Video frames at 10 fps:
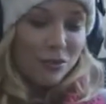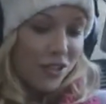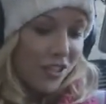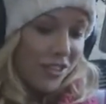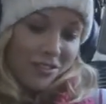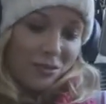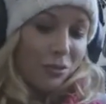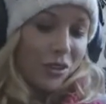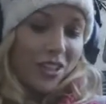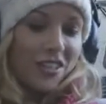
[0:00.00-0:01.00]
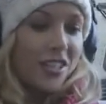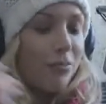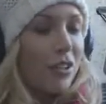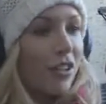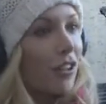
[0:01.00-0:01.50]
We're gonna
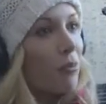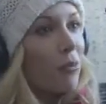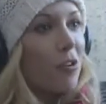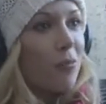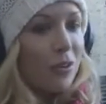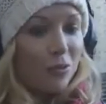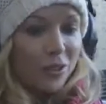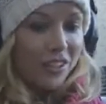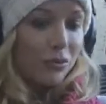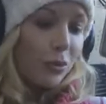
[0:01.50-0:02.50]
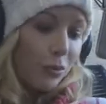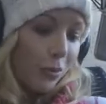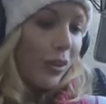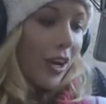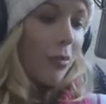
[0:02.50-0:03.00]
tip into global warming.
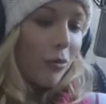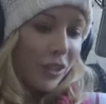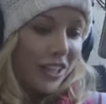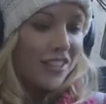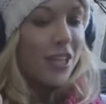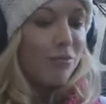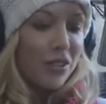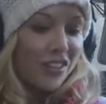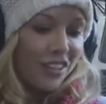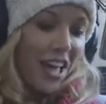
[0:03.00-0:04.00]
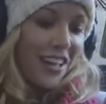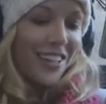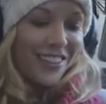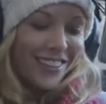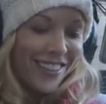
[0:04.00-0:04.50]
We're there, but we're gonna tip into
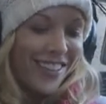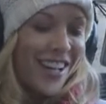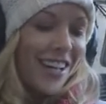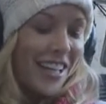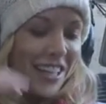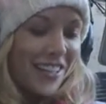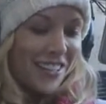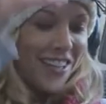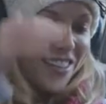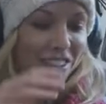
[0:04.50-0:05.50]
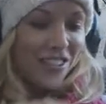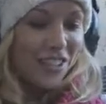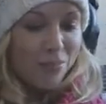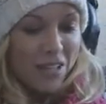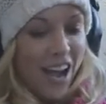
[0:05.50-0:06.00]
like heat, and then it's
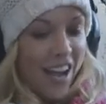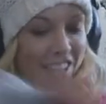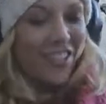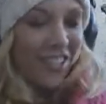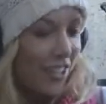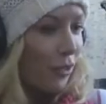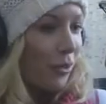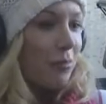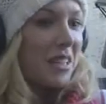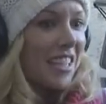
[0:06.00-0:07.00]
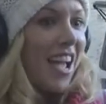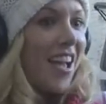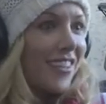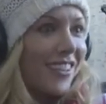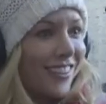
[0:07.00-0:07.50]
gonna be ice, and then we're gonna be dead.